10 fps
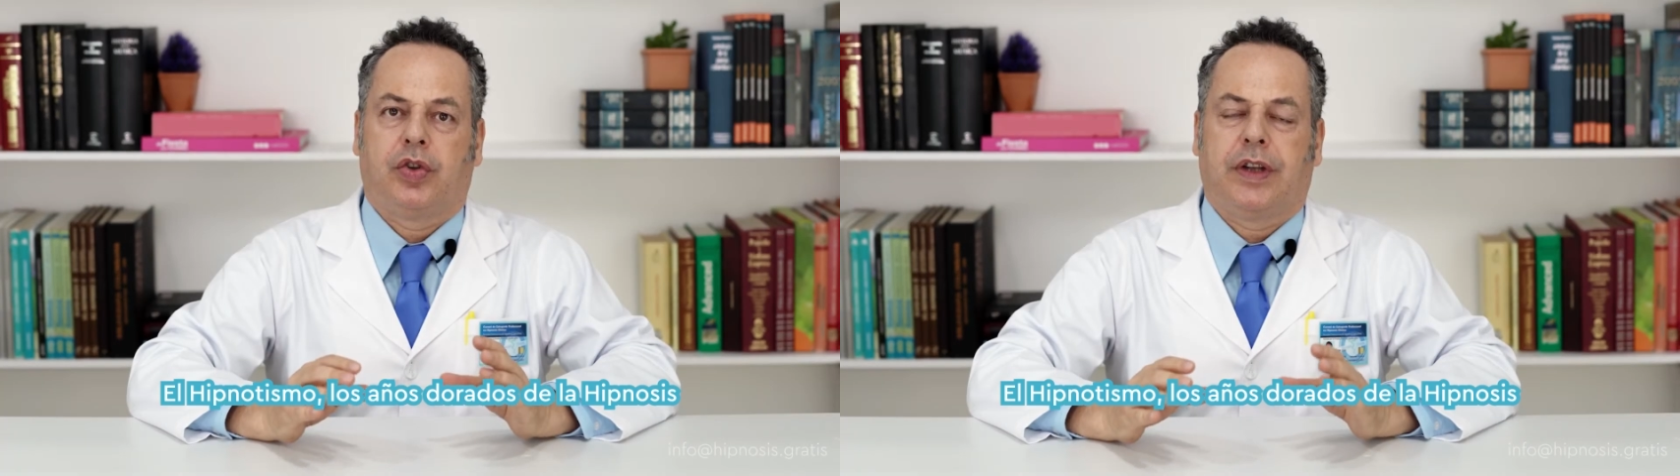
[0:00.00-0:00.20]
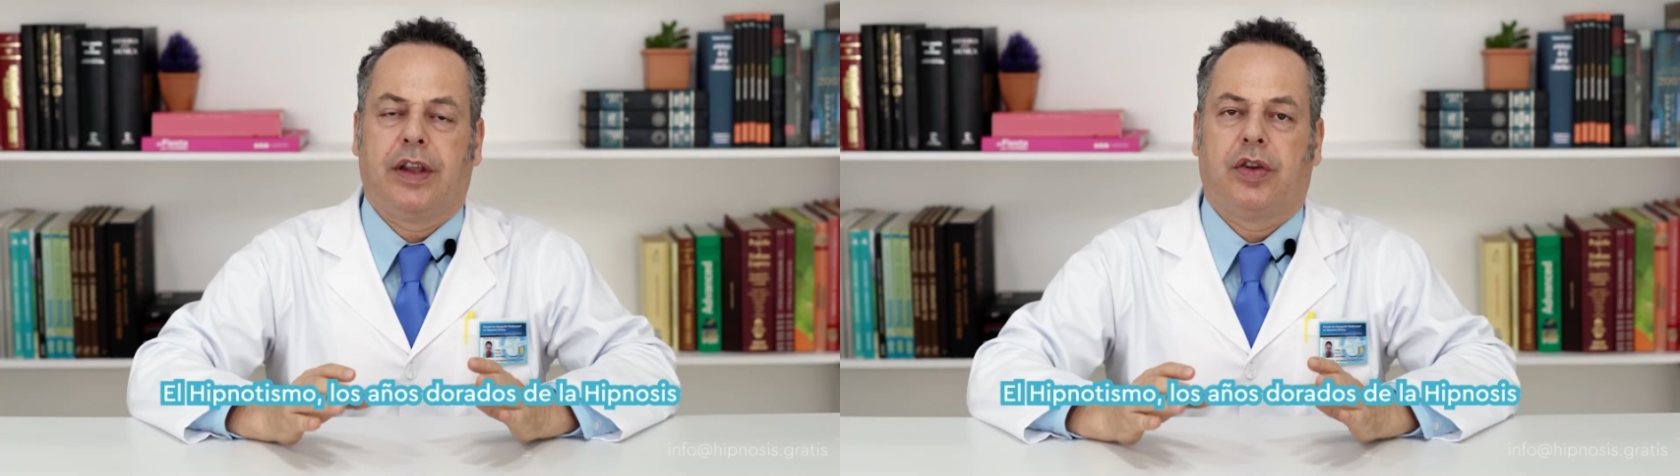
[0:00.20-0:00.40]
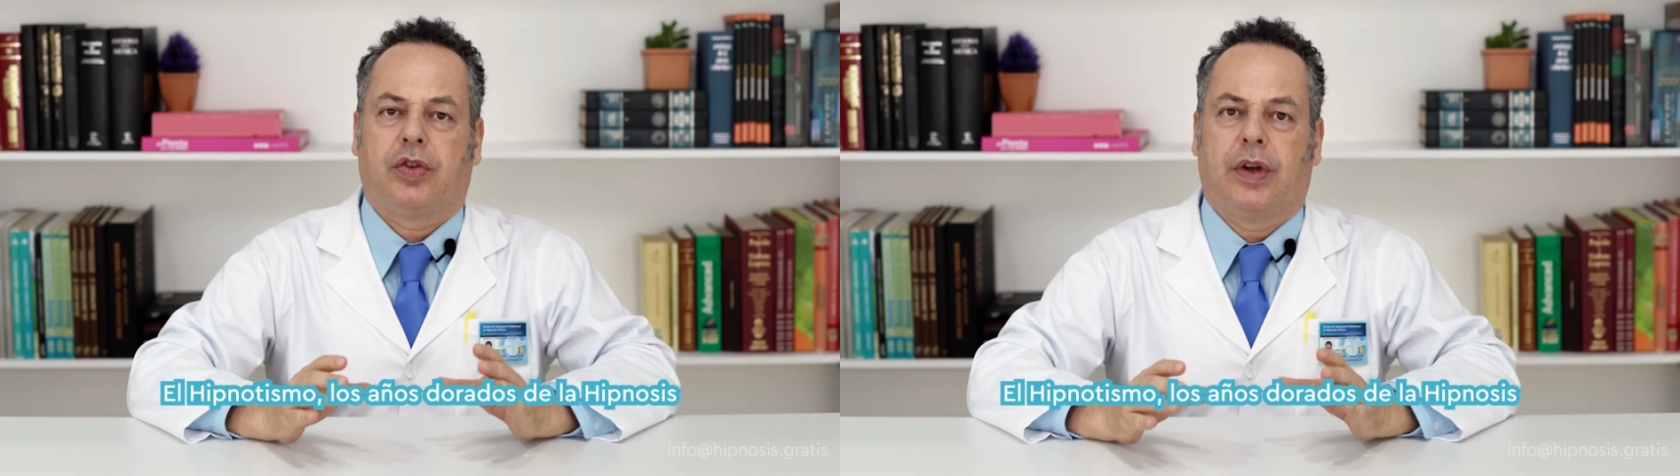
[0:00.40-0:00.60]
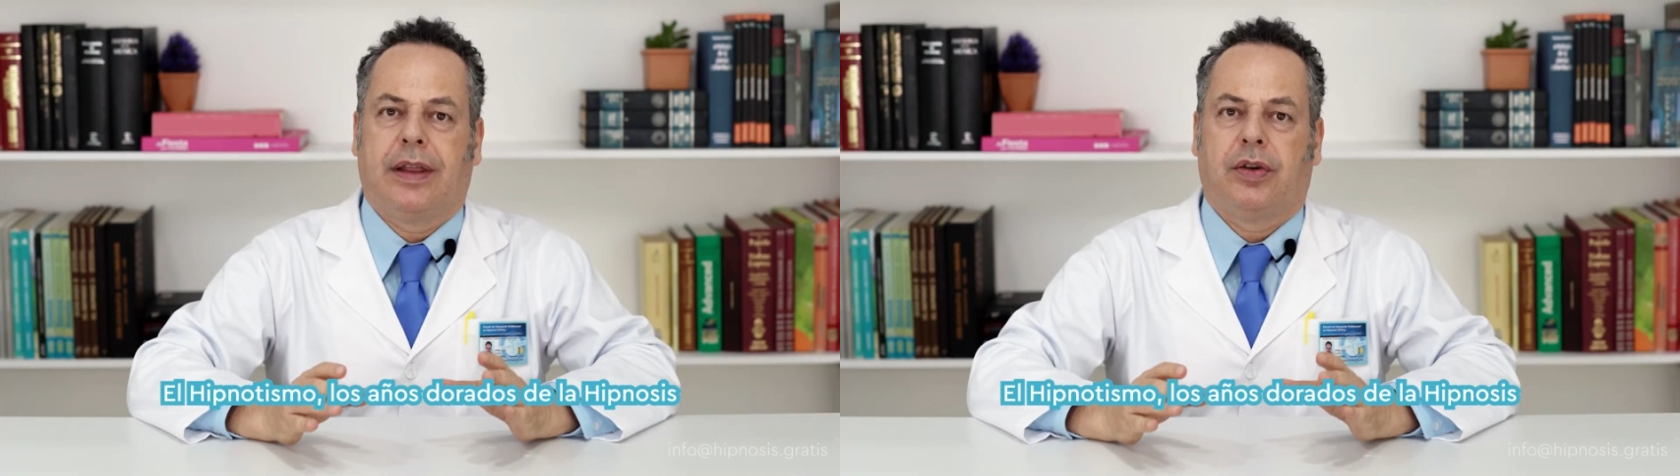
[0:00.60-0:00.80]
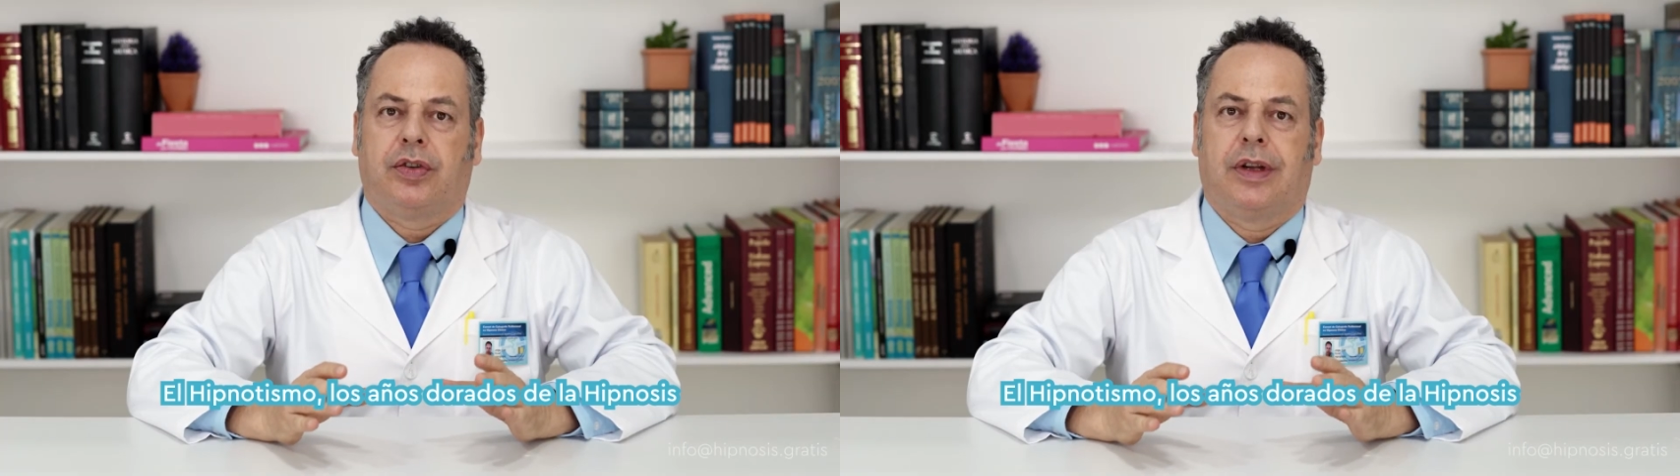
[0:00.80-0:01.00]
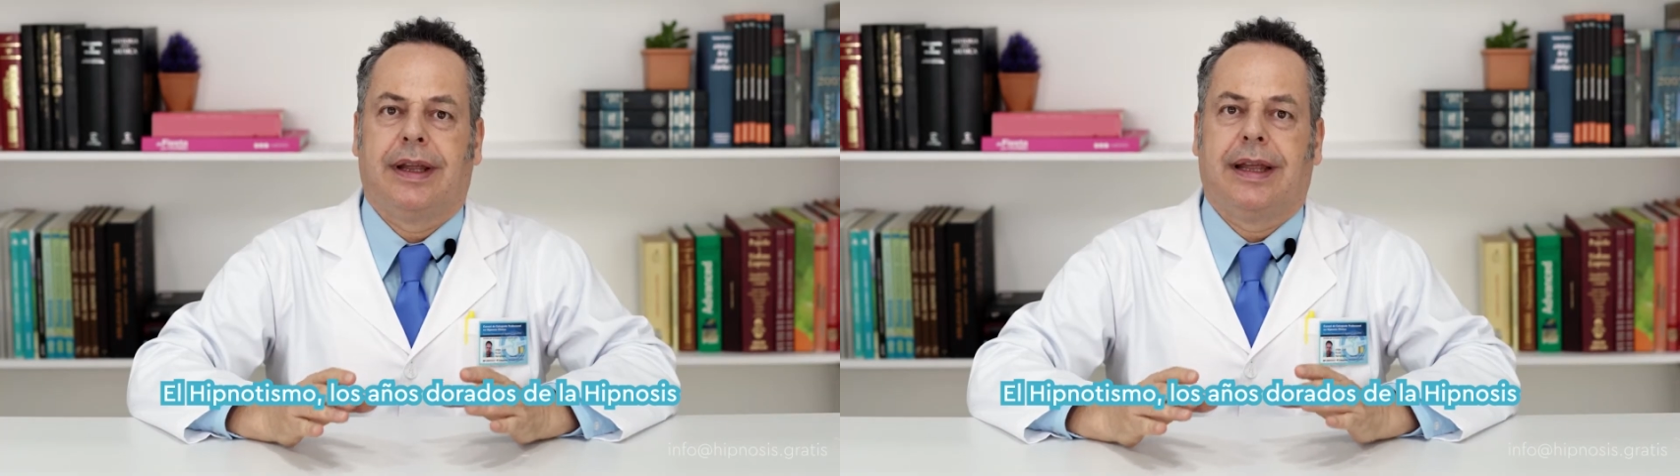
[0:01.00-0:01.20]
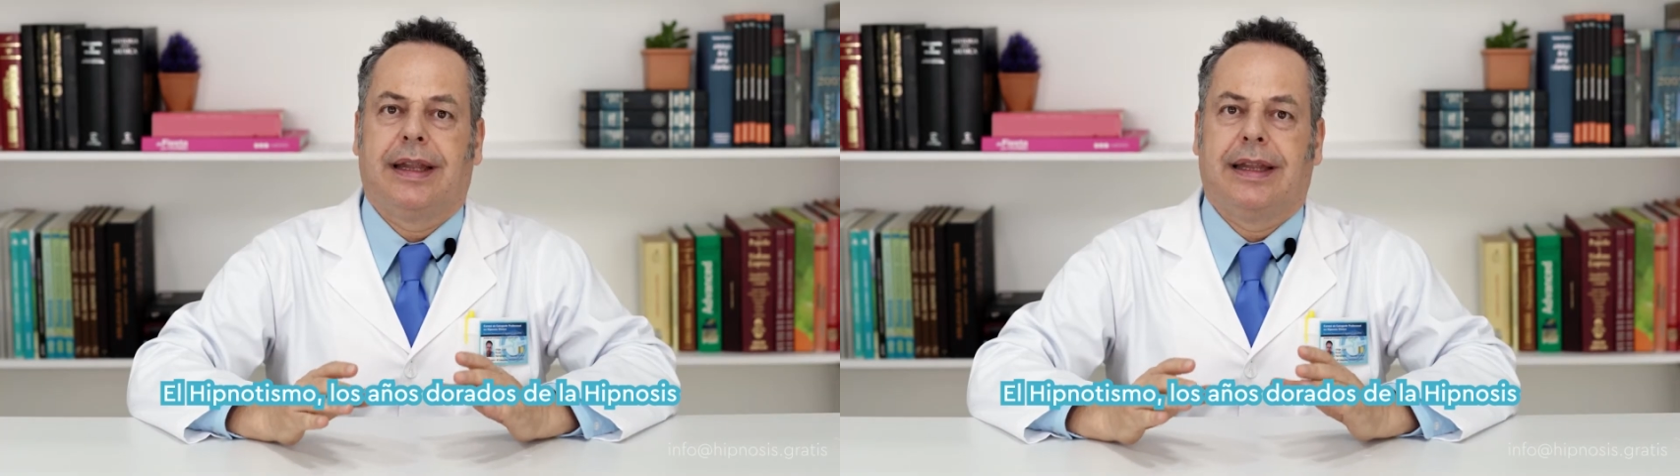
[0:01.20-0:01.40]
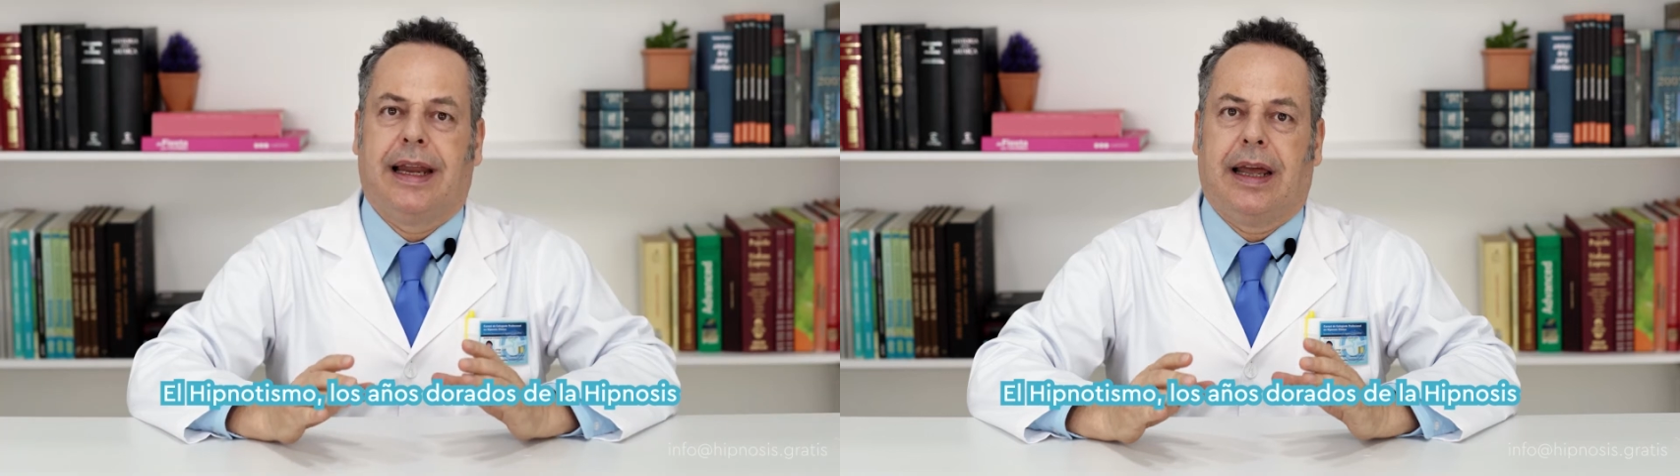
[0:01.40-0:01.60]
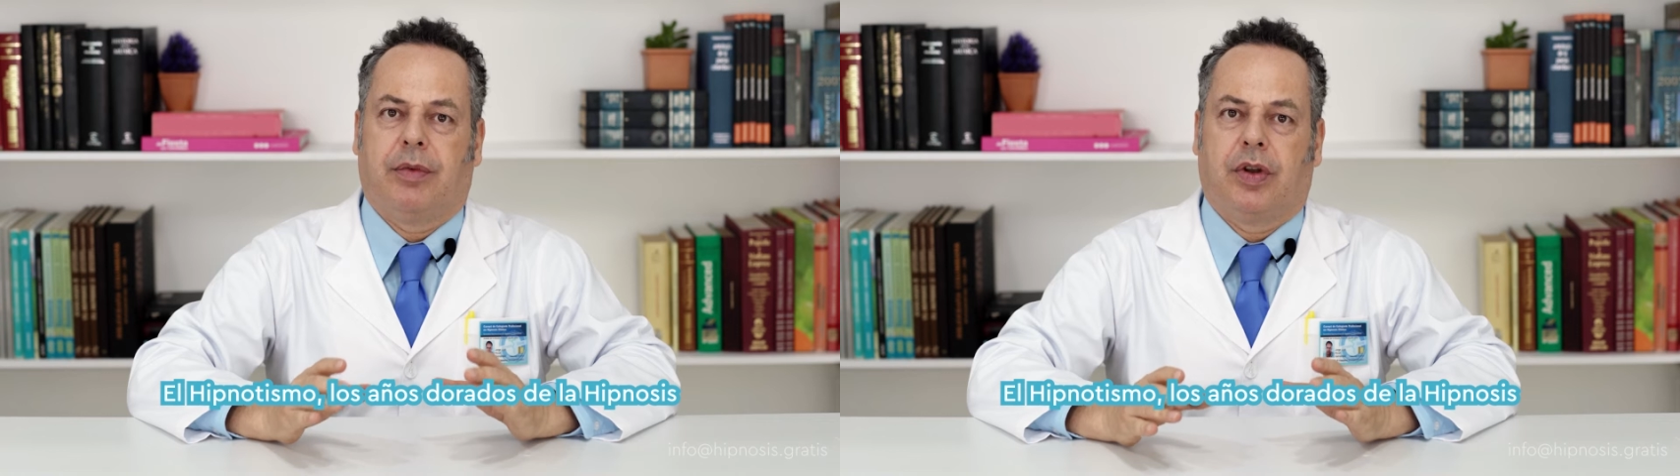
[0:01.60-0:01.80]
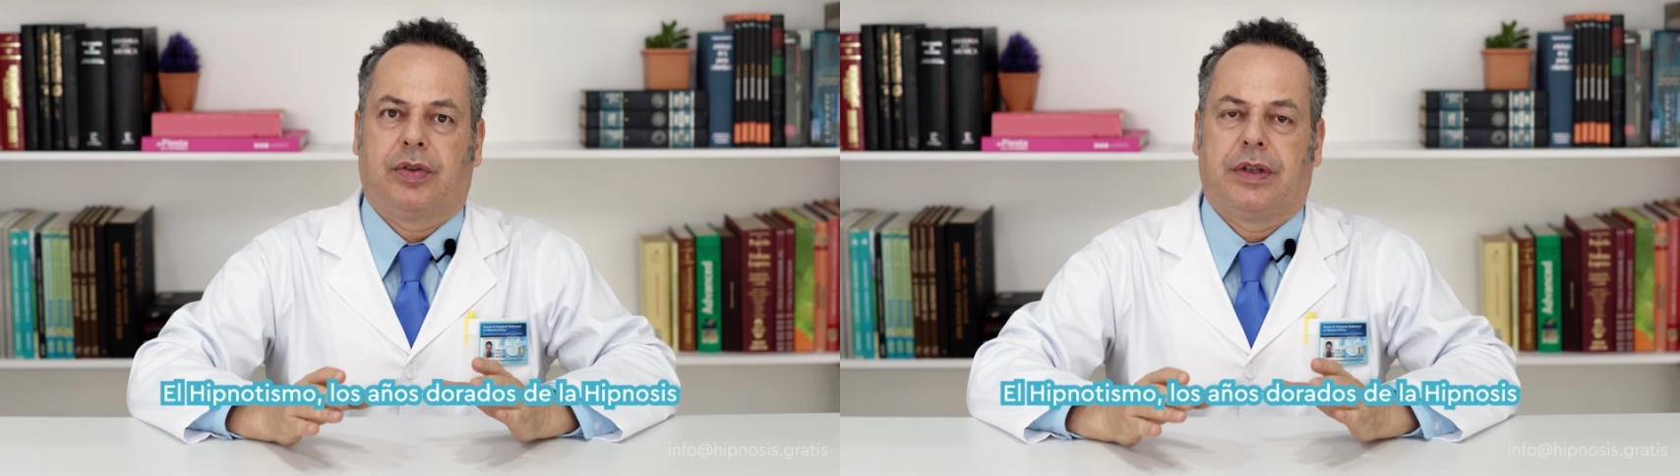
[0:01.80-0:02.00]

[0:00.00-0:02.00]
the golden years of hypnosis.